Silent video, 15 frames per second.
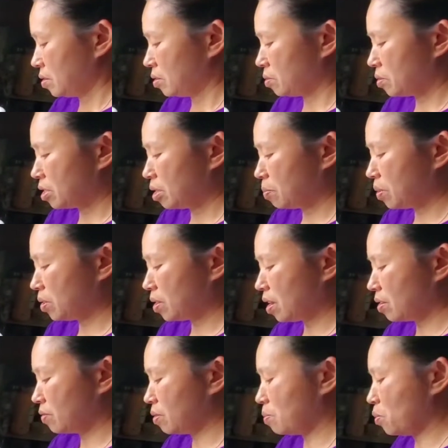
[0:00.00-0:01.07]
So keep a
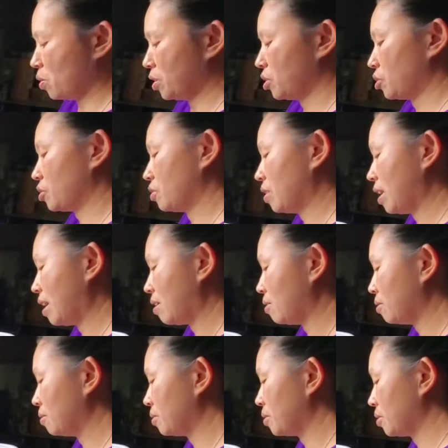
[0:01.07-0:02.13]
lot of the moisture
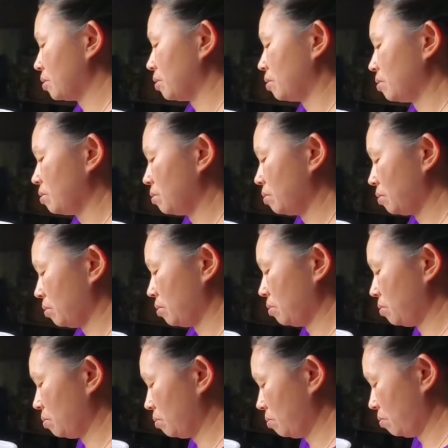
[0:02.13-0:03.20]
out
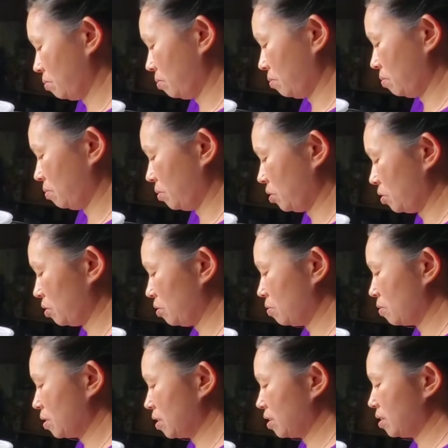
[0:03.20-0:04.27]
so you
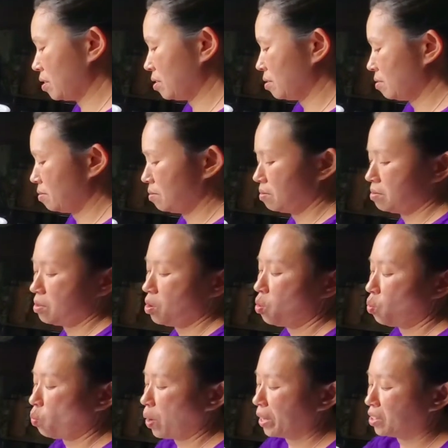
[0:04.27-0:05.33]
won't get a
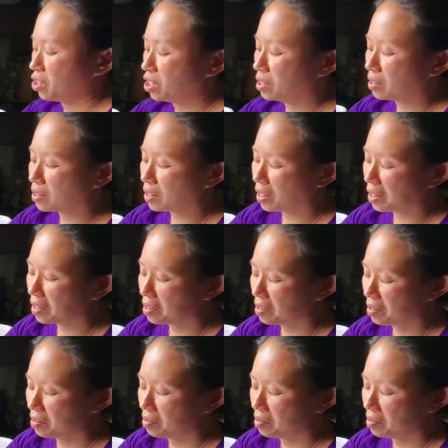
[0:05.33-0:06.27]
wet cheesecake.